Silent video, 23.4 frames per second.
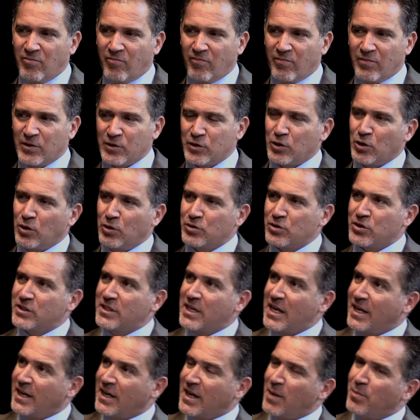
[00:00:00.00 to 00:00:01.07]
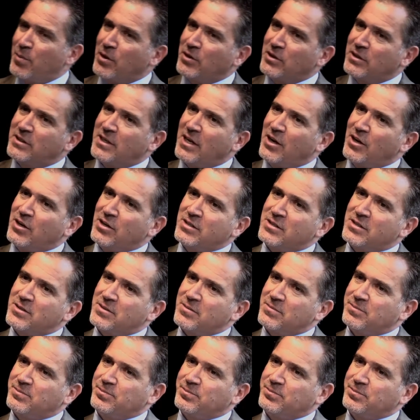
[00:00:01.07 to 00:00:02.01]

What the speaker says: the soldiers standing up on the terrace.